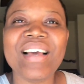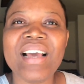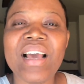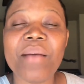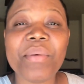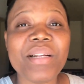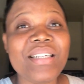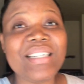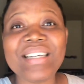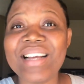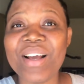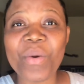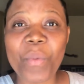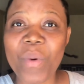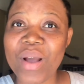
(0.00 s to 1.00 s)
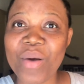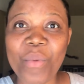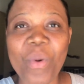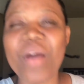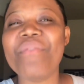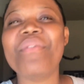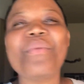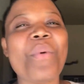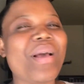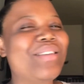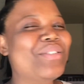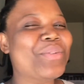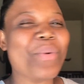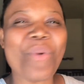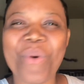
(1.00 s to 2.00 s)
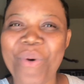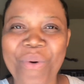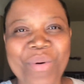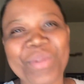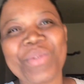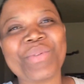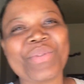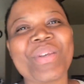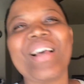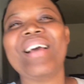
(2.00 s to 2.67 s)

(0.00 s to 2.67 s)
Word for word: everything in Ekweku, everywhere is so hot.